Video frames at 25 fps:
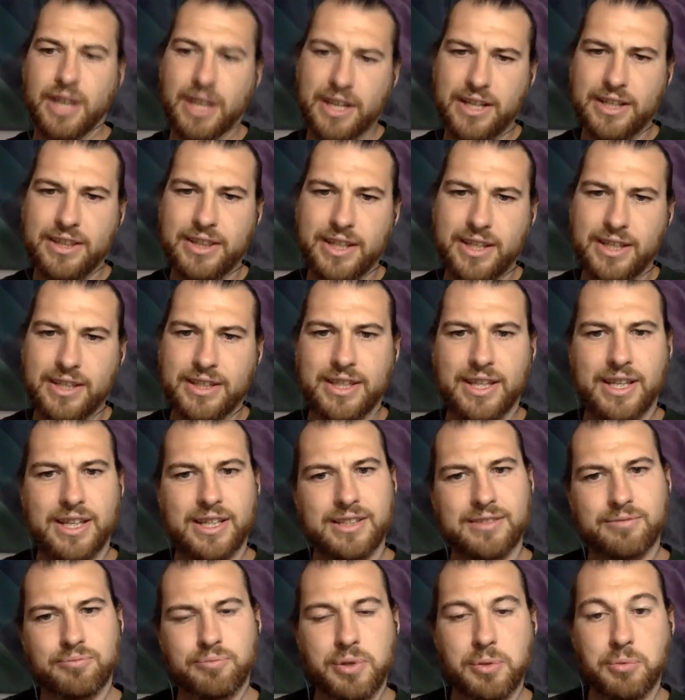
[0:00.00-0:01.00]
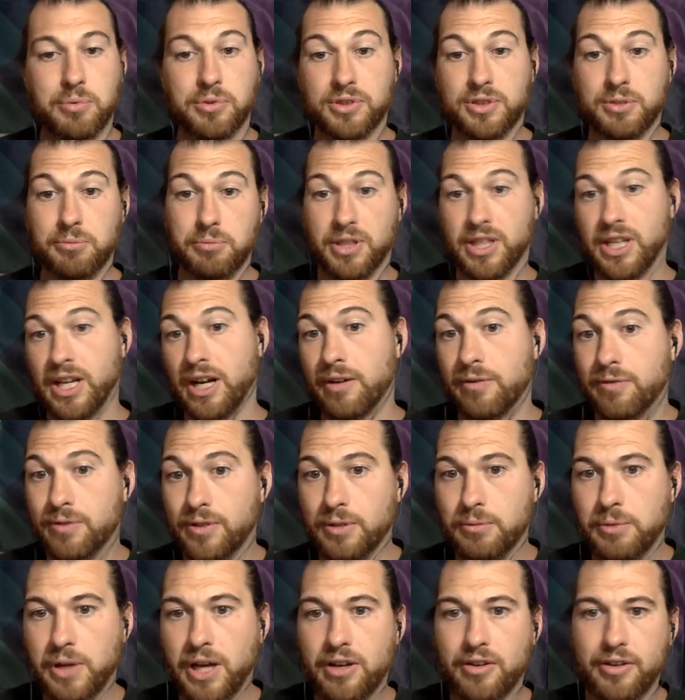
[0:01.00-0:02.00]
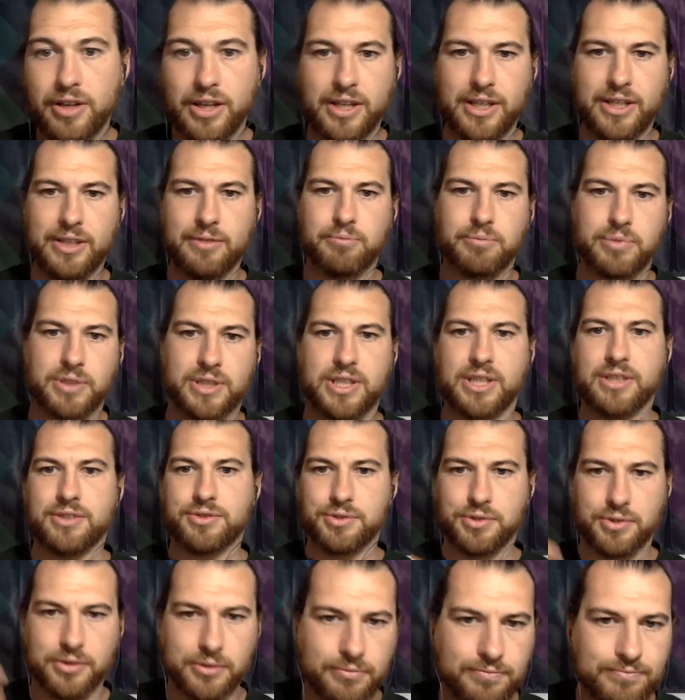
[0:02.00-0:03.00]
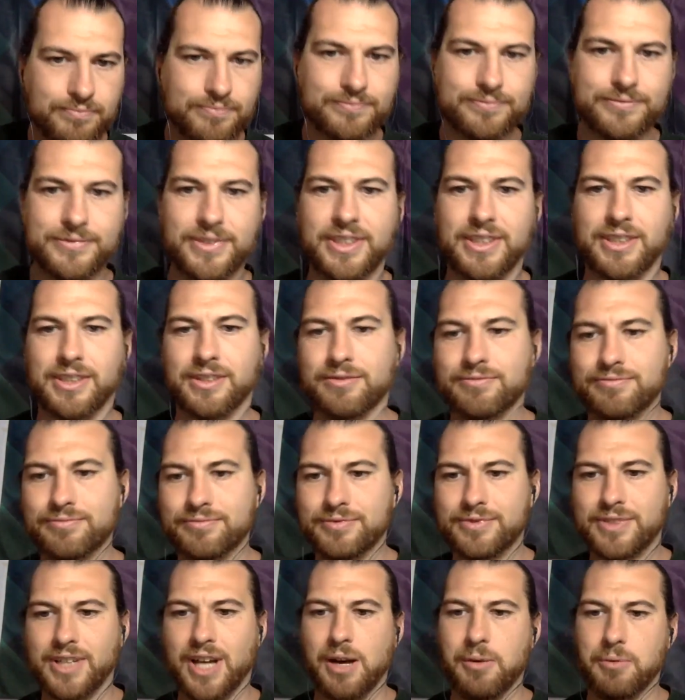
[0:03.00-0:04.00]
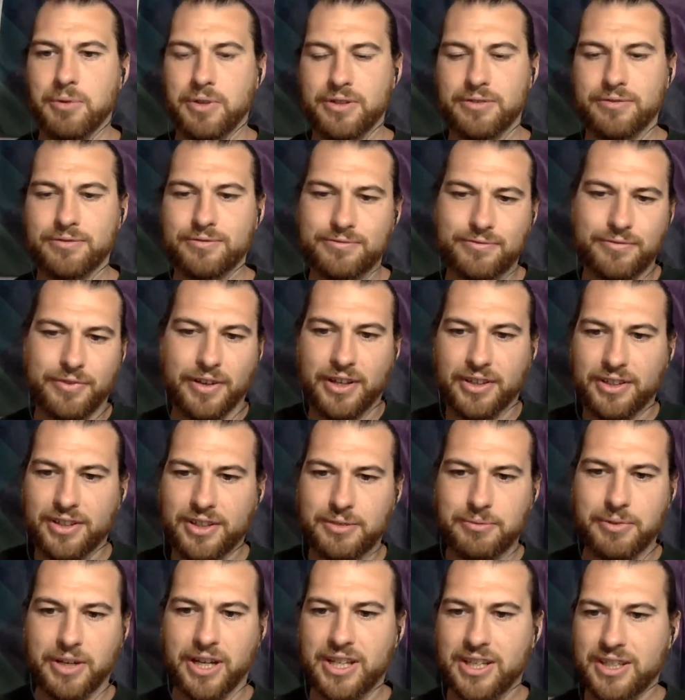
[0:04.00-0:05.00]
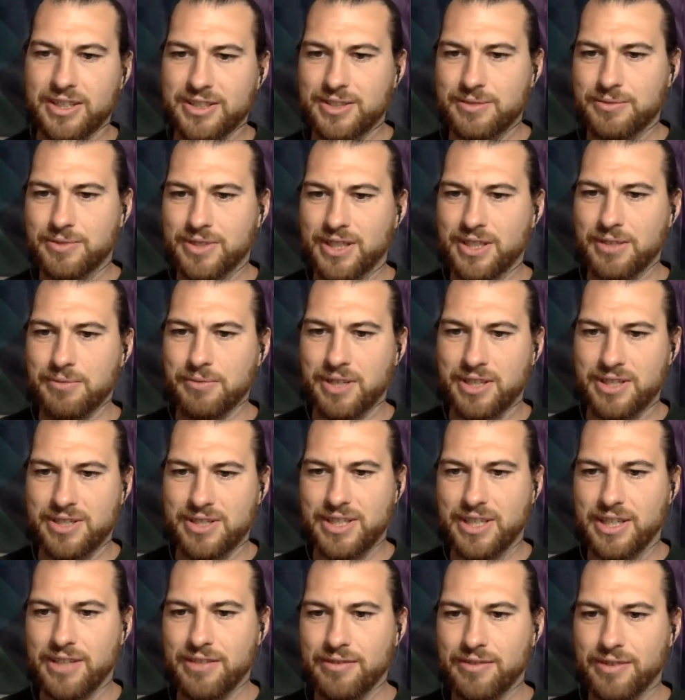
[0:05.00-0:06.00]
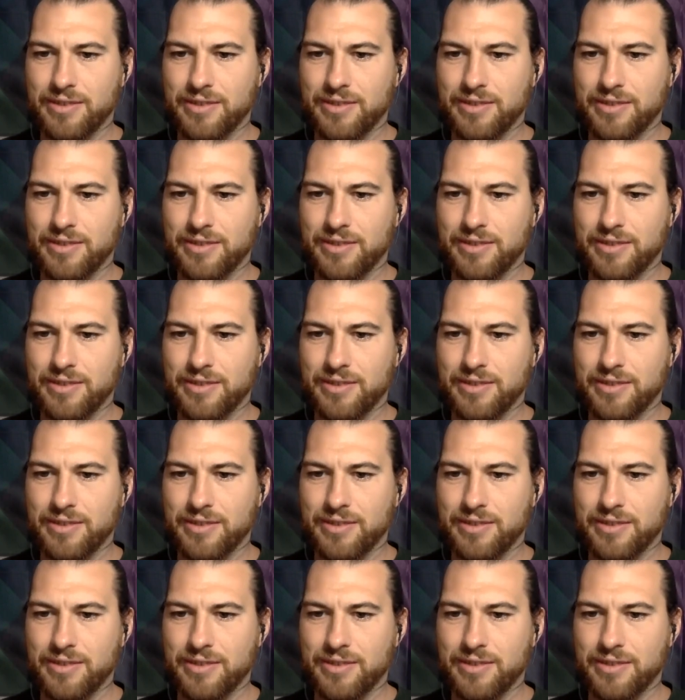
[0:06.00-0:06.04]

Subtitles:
anything that people should be careful about? Any potential, common failure mechanisms that you might see?